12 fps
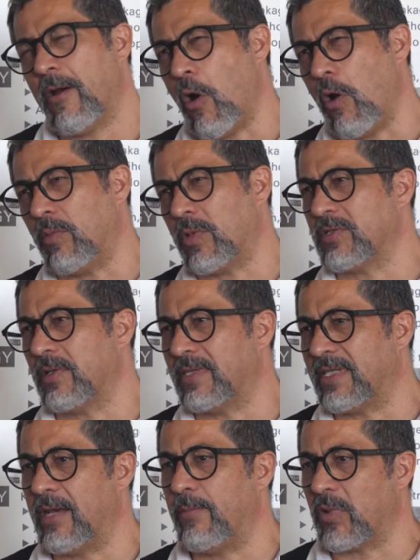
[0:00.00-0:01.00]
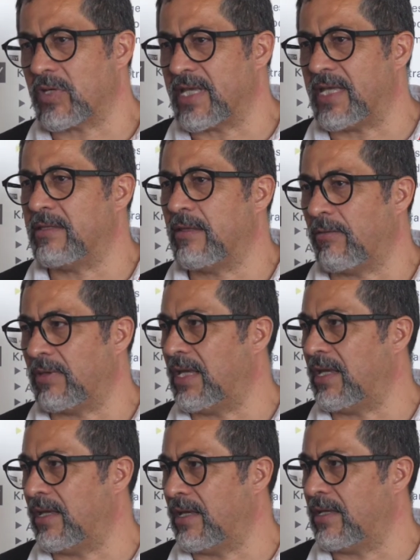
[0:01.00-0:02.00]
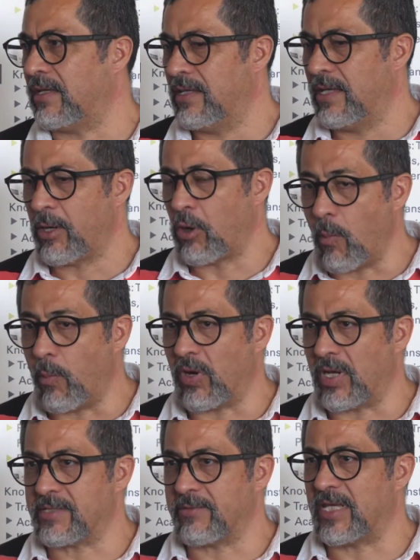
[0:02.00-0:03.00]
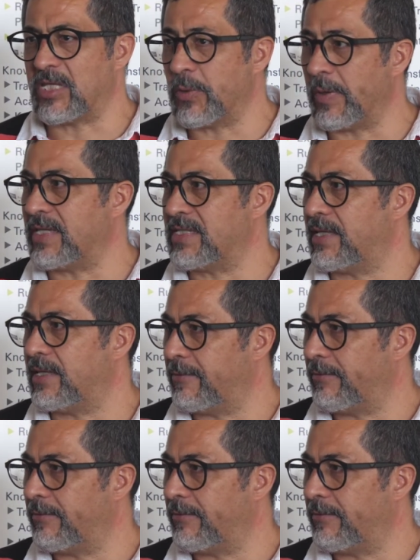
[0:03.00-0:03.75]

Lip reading: almost 30% of the components of the shoes